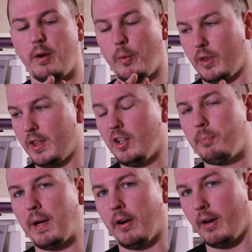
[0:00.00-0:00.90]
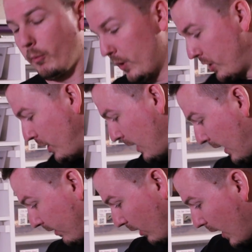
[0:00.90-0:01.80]
with this pairing, which
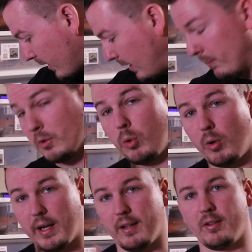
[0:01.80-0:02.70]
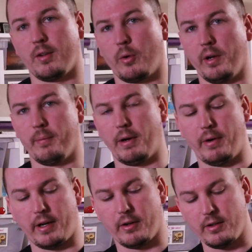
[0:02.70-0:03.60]
has locked up twice according to my
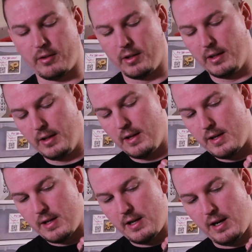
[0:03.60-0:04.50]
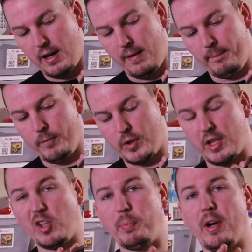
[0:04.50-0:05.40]
records, with
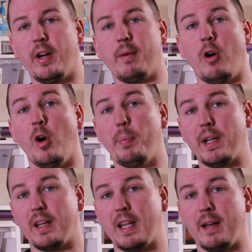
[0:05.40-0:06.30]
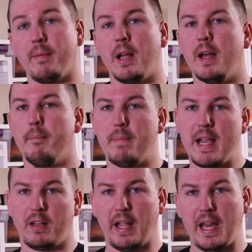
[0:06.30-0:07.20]
this pairing I'm hoping to get
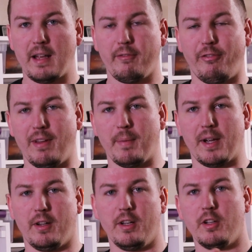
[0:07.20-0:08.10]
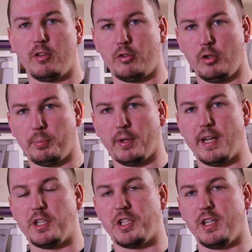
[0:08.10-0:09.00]
male and female Super
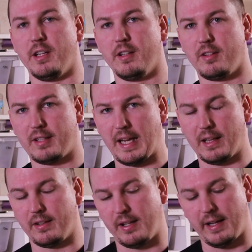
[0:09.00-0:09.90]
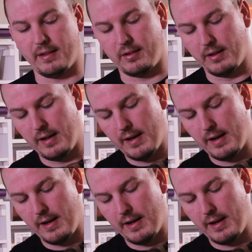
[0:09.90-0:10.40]
Enchi scaleless heads,